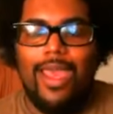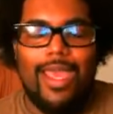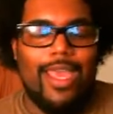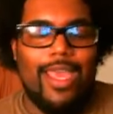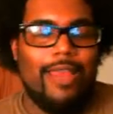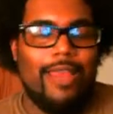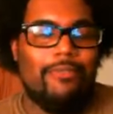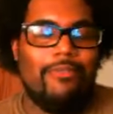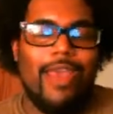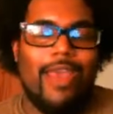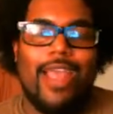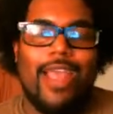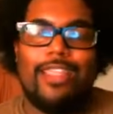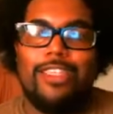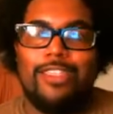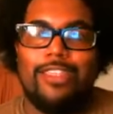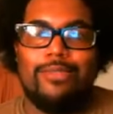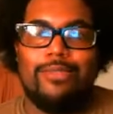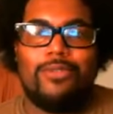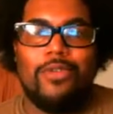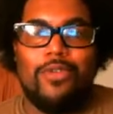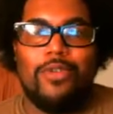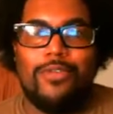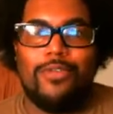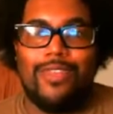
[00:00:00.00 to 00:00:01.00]
It matches
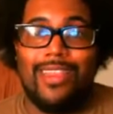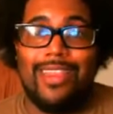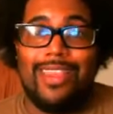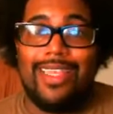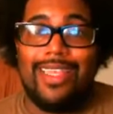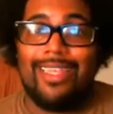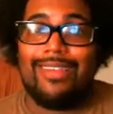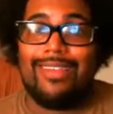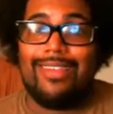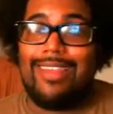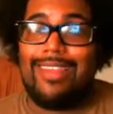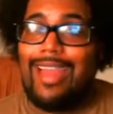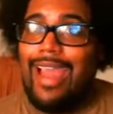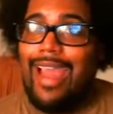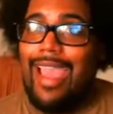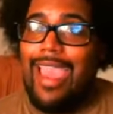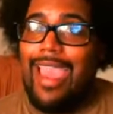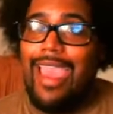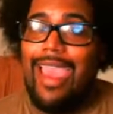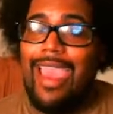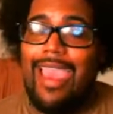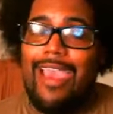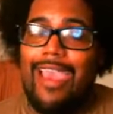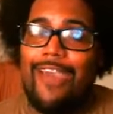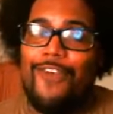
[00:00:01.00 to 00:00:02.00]
more of the things that I
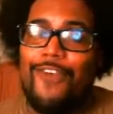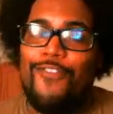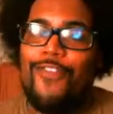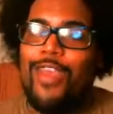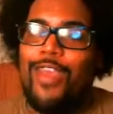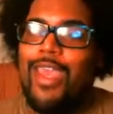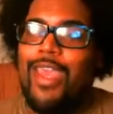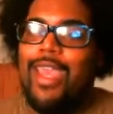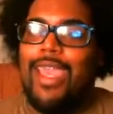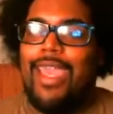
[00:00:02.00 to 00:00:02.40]
have,